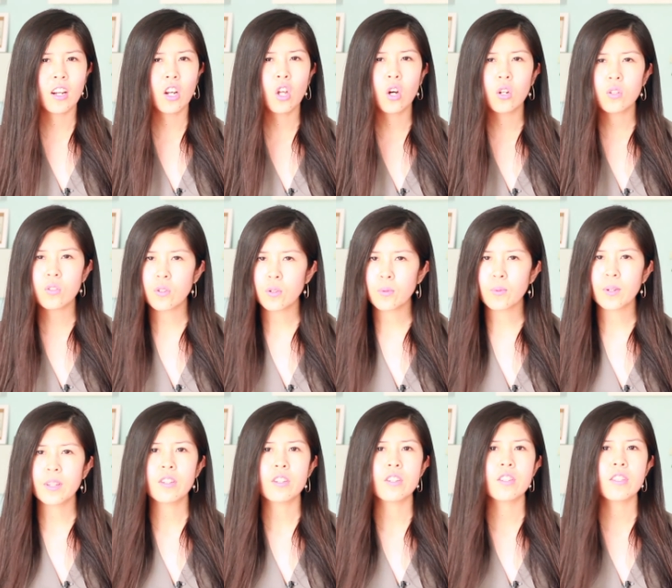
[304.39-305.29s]
lottery
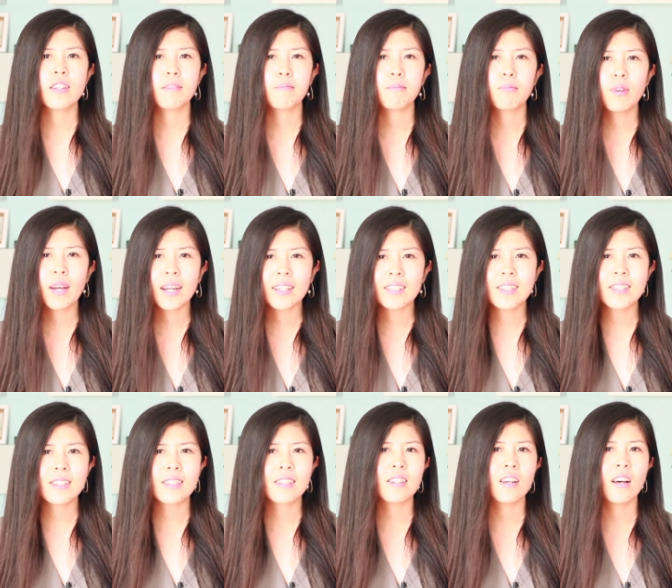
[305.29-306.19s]
winners have
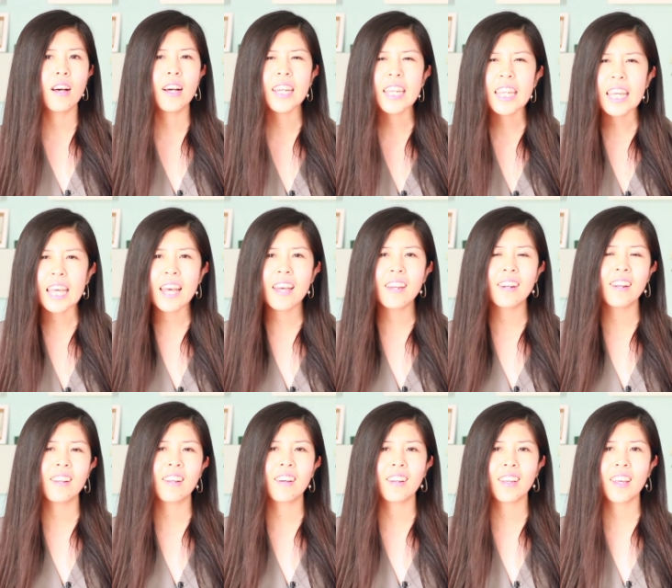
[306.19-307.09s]
practiced again
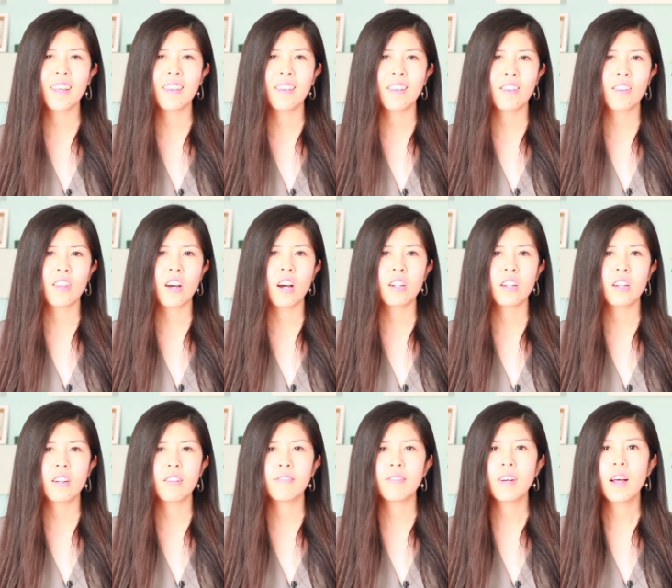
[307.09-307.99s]
and again the thought
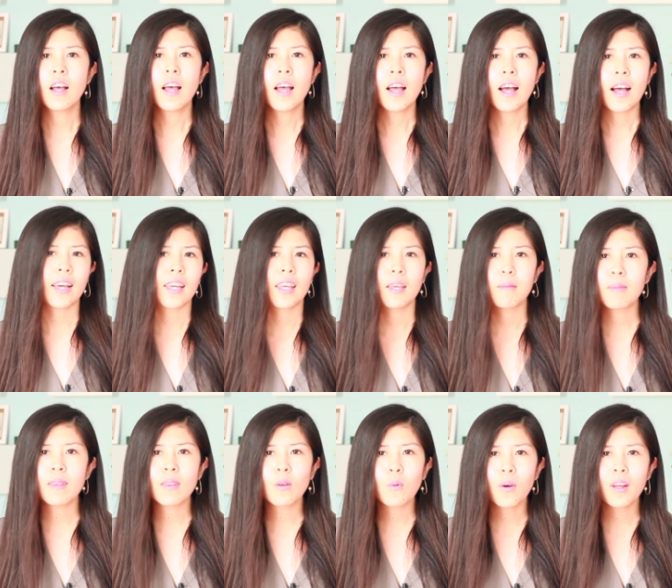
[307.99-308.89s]
of, I can
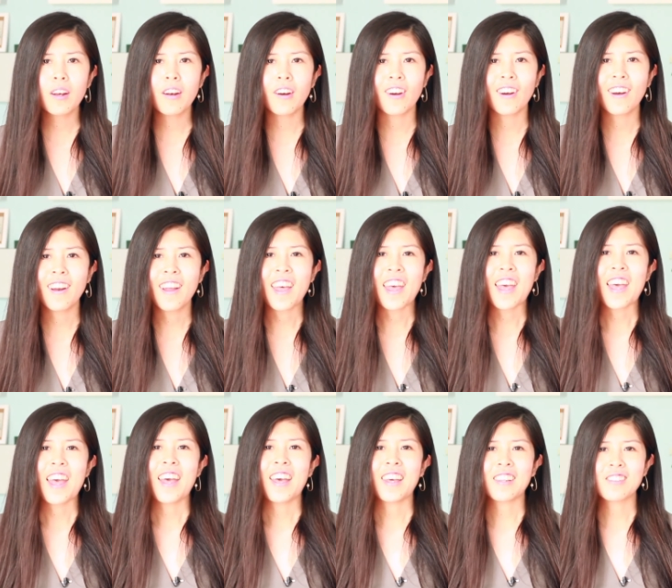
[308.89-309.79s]
be the winner,
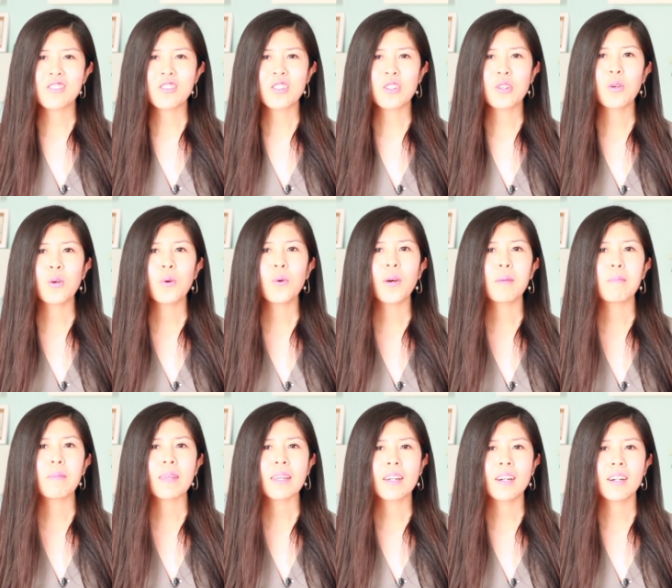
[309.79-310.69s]
until it
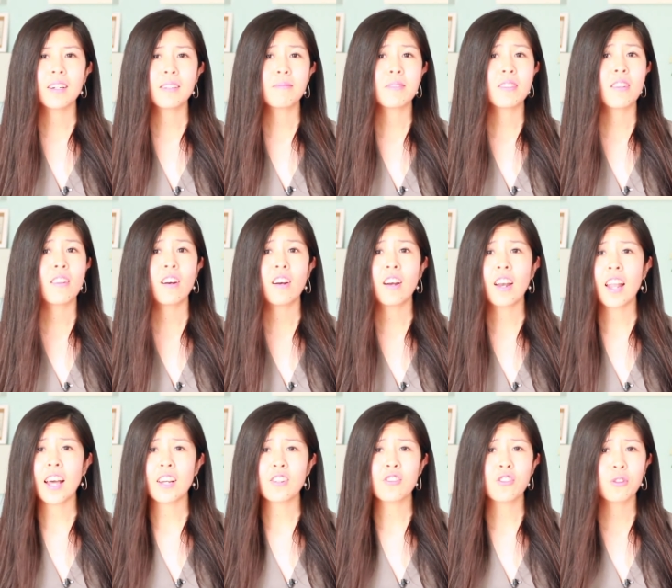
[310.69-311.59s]
becomes their
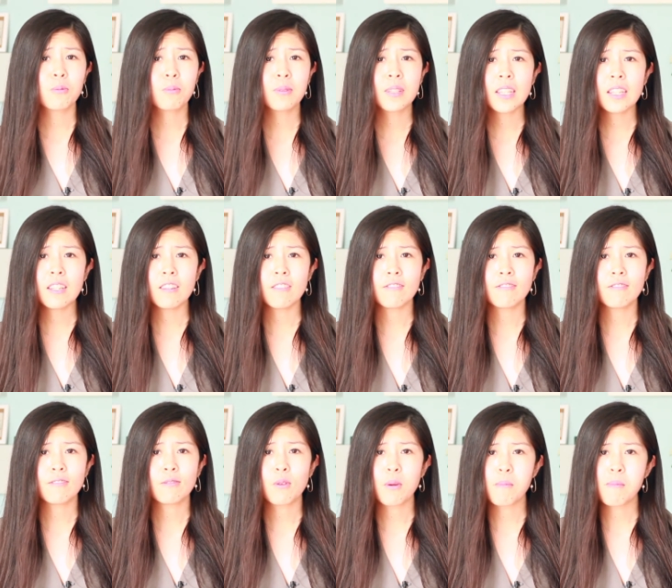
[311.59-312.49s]
natural belief.
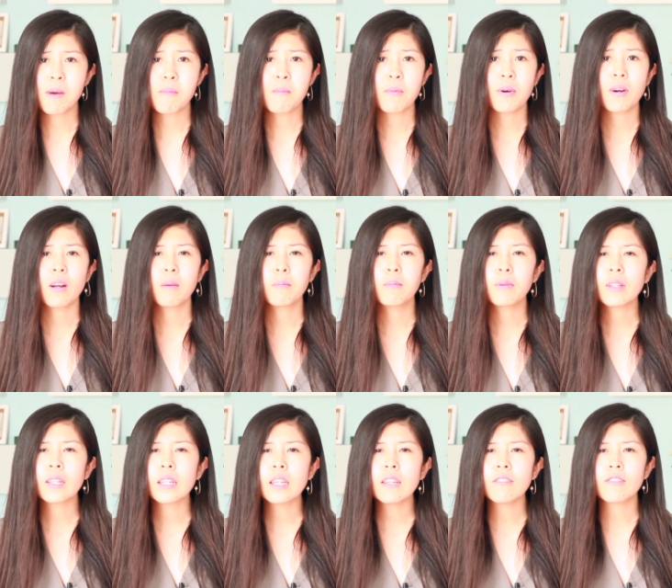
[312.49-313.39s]
Remember, a
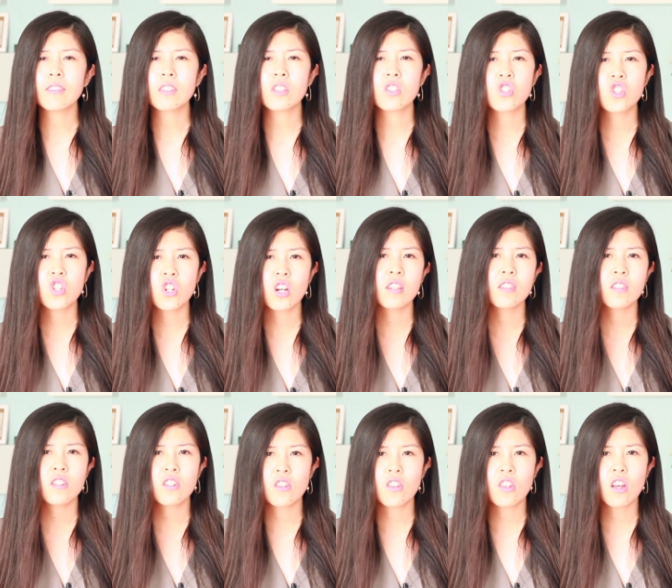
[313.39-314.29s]
belief is
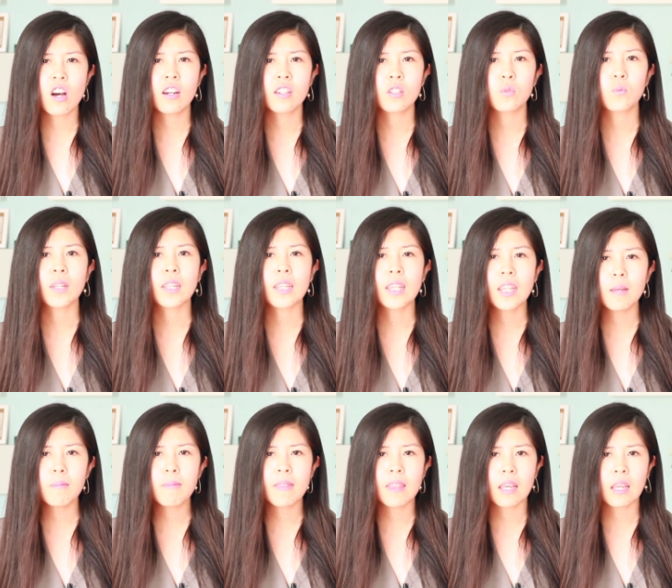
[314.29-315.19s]
just a thought we
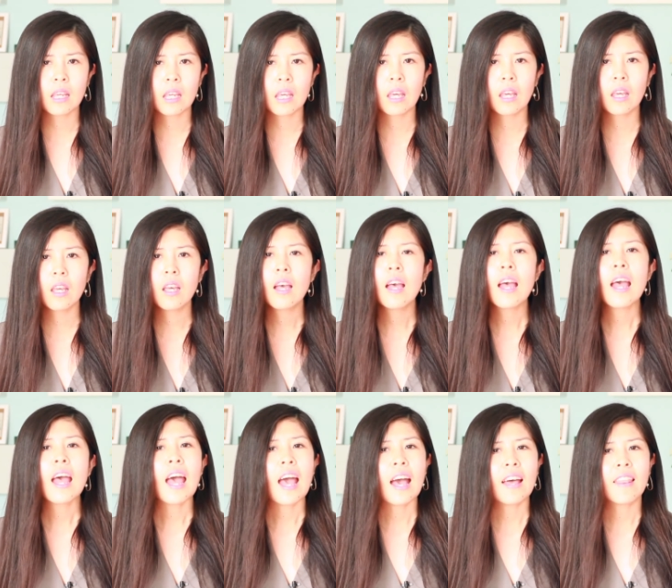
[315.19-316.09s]
keep thinking,
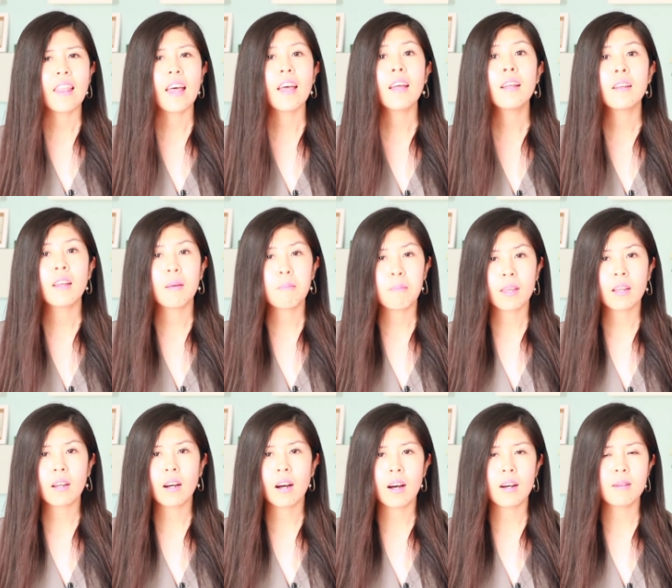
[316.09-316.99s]
and then it
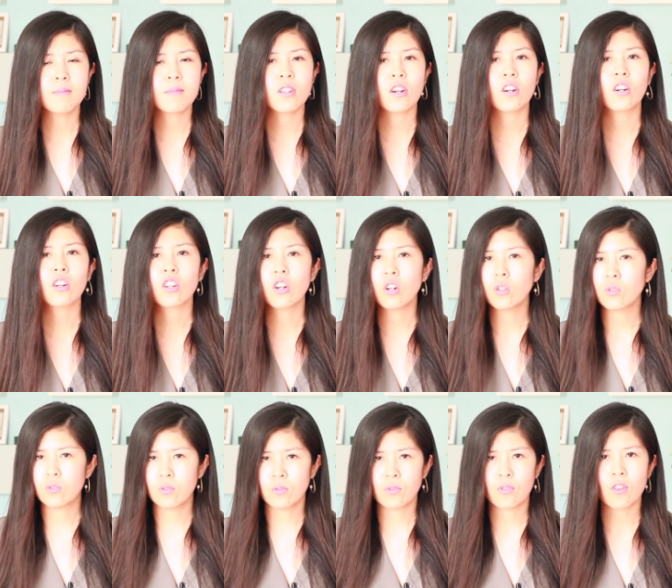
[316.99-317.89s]
becomes our
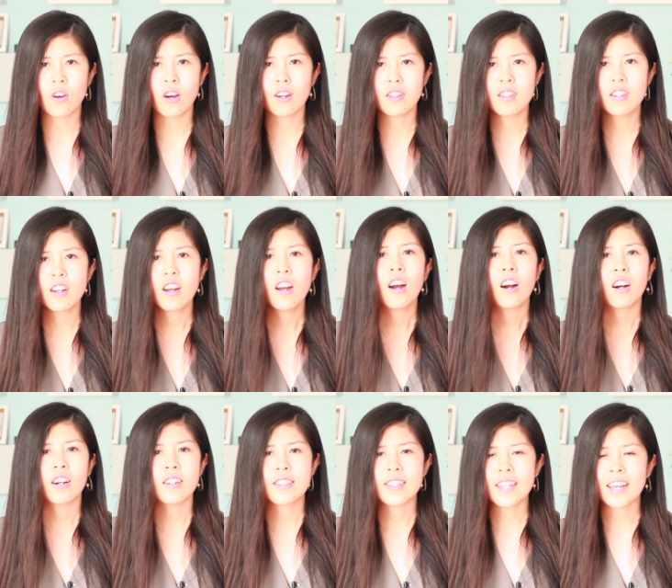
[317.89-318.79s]
go-to thought,
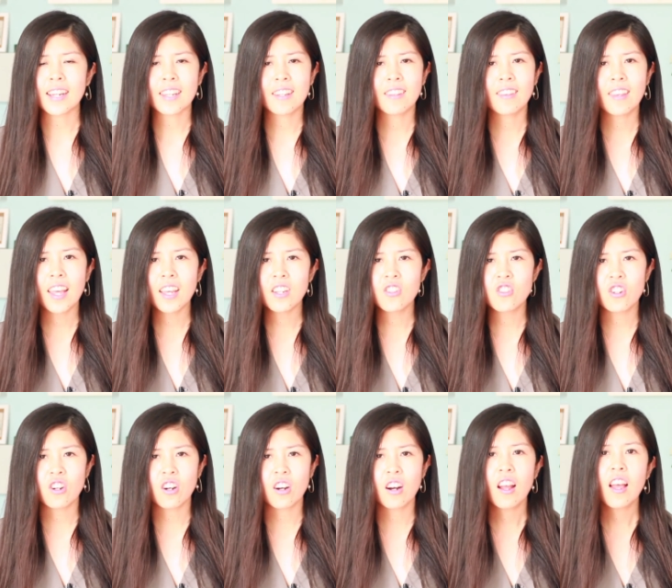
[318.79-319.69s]
our second
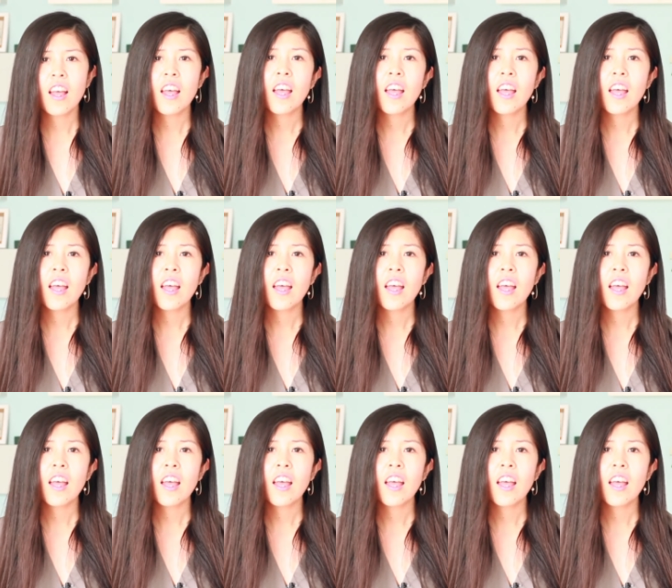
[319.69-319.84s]
nature.